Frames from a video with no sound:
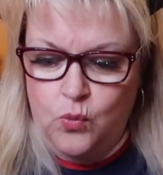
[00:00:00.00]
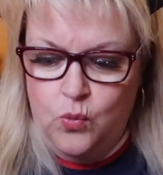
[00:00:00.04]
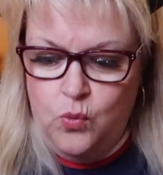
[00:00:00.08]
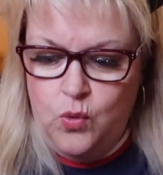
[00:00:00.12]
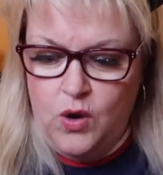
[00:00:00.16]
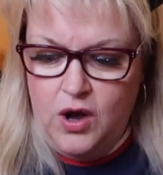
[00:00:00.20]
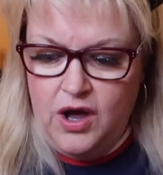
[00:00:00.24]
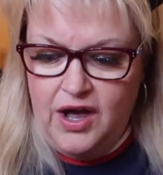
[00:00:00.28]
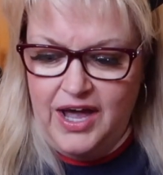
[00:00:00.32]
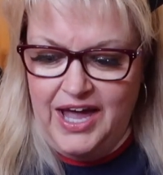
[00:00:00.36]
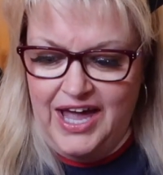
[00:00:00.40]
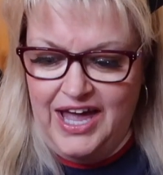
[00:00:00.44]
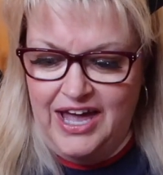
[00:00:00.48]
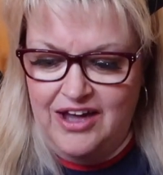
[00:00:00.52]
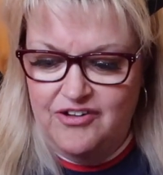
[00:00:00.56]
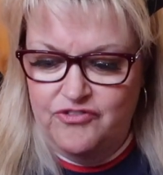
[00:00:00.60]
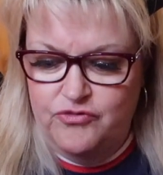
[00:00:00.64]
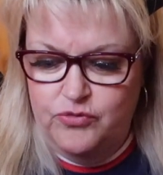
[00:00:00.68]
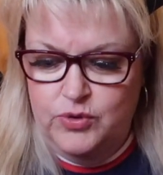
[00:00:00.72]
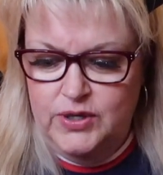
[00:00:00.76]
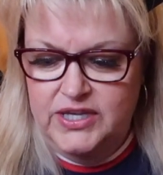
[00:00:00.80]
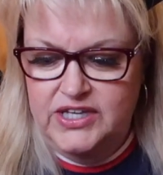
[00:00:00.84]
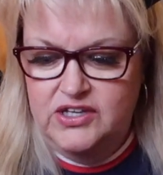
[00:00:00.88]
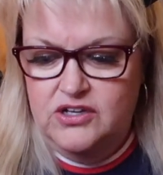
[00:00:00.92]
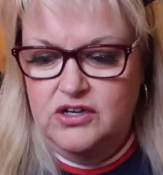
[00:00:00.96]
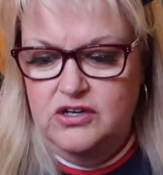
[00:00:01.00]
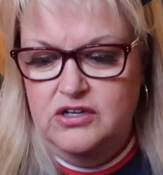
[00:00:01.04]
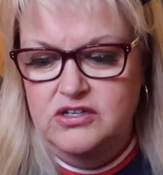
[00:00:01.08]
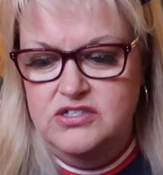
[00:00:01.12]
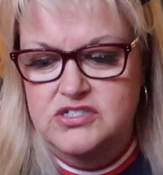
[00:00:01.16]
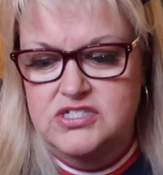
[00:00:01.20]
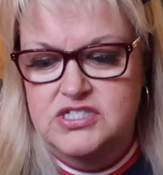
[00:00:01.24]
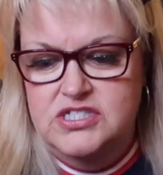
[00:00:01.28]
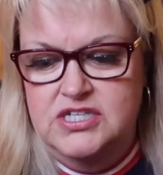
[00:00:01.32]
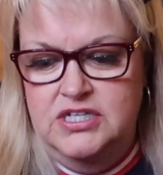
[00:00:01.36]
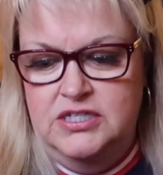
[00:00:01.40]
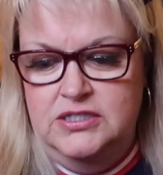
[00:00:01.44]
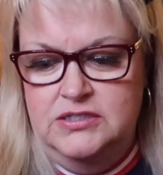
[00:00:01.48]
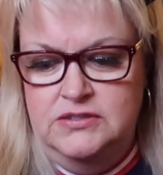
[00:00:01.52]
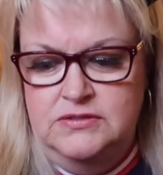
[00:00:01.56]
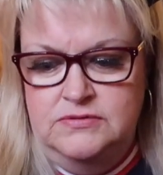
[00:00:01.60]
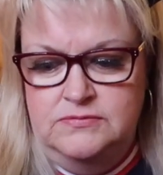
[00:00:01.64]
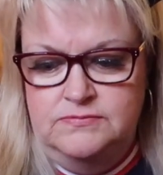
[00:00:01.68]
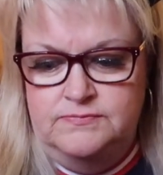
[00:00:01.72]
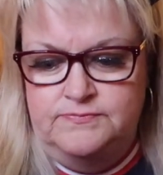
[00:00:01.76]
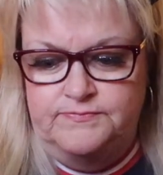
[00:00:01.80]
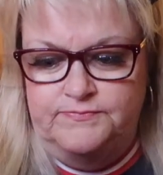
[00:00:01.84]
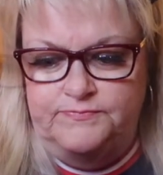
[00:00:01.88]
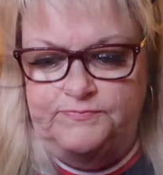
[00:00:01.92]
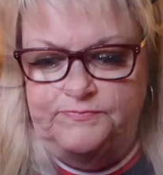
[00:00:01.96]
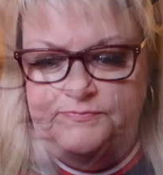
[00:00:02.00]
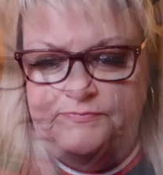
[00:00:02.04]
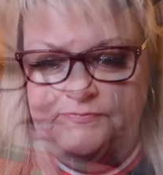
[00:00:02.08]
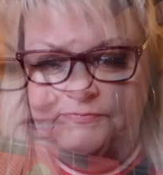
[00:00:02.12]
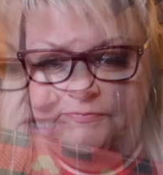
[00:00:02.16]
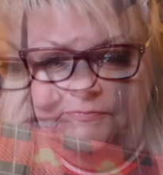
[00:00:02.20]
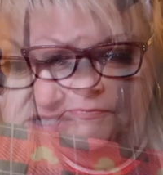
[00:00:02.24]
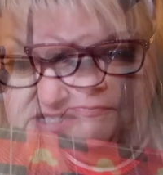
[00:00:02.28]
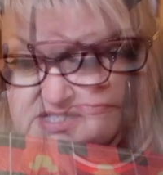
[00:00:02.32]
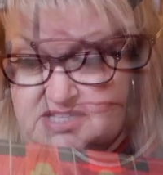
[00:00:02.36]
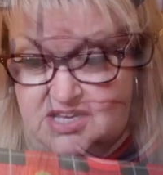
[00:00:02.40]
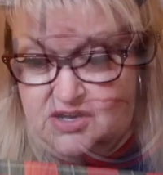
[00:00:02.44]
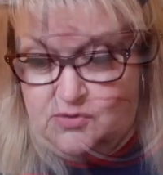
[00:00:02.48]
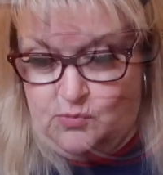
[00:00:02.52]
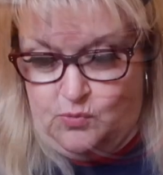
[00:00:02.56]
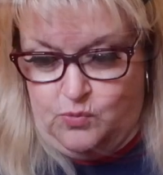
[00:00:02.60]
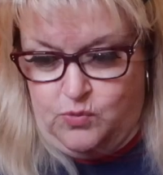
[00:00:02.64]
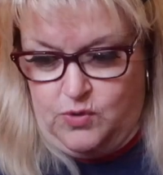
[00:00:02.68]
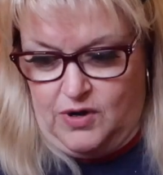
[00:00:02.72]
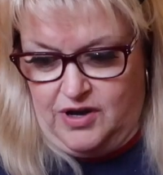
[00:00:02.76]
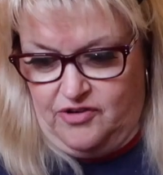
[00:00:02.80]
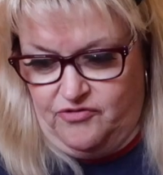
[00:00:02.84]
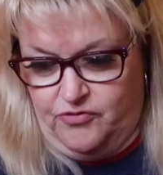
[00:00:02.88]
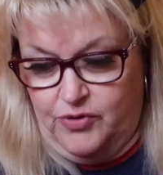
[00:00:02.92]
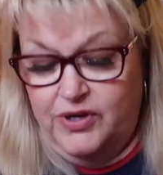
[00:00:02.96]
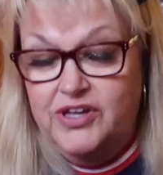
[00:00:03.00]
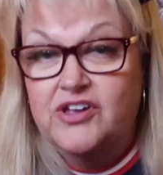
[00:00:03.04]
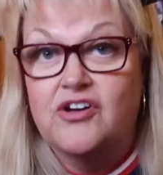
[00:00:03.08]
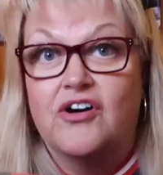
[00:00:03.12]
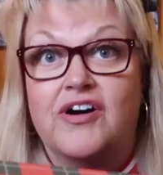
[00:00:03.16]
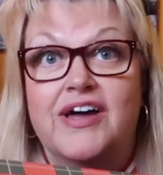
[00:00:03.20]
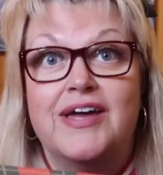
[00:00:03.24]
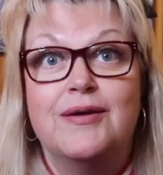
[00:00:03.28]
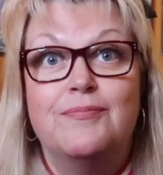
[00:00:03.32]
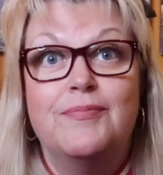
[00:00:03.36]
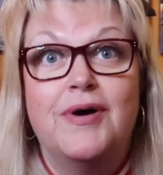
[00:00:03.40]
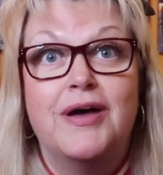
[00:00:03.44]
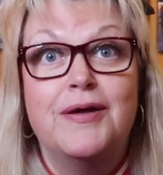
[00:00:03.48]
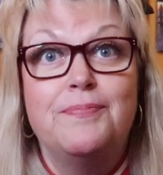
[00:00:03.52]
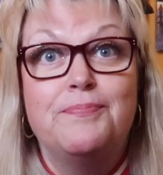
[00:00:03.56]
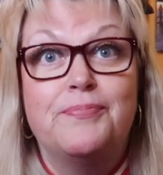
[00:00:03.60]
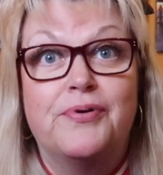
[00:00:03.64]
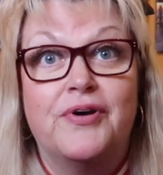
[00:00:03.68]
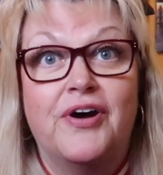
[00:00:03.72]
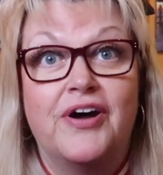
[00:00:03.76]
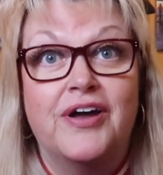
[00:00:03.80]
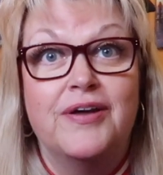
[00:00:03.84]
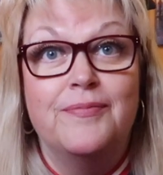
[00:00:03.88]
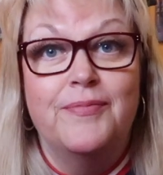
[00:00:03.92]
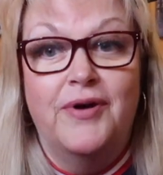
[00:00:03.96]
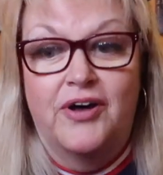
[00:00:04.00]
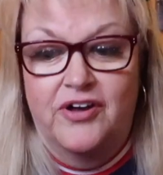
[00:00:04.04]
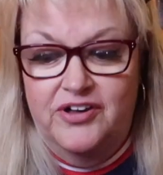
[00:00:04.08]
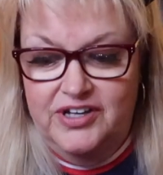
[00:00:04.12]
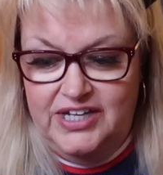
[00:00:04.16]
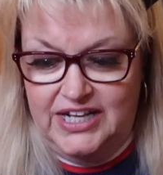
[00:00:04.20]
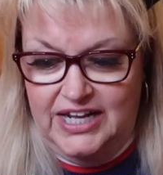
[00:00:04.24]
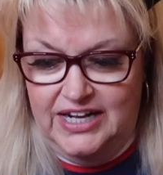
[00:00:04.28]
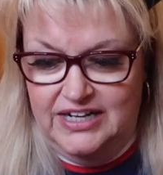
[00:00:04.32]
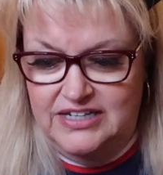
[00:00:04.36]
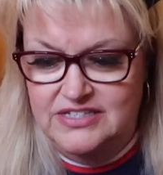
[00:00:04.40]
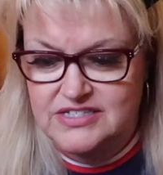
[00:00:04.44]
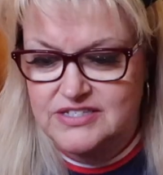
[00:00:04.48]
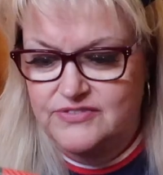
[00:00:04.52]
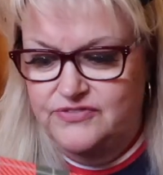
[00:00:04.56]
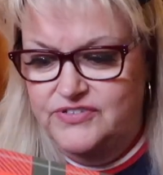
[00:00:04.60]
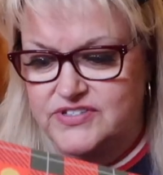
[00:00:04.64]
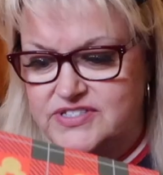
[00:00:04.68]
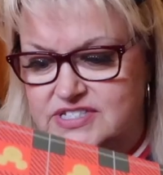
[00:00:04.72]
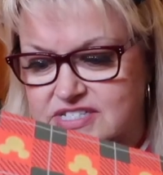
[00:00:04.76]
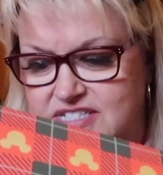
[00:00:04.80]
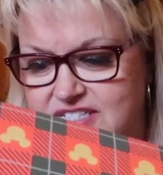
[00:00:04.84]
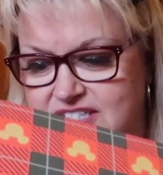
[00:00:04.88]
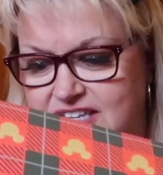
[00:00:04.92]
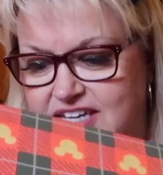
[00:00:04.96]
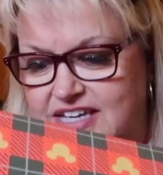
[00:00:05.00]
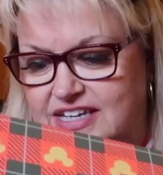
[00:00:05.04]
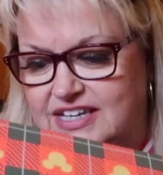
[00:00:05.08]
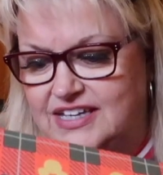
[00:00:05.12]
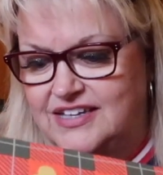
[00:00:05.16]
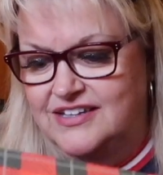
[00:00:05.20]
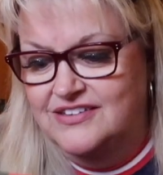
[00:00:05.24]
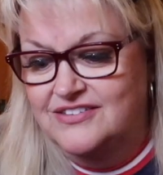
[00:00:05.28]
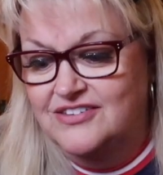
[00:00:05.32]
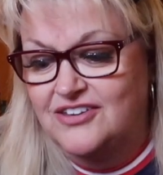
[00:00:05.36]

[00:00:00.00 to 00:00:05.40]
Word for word: What have we got? So what have we got in my Primark calendar for today?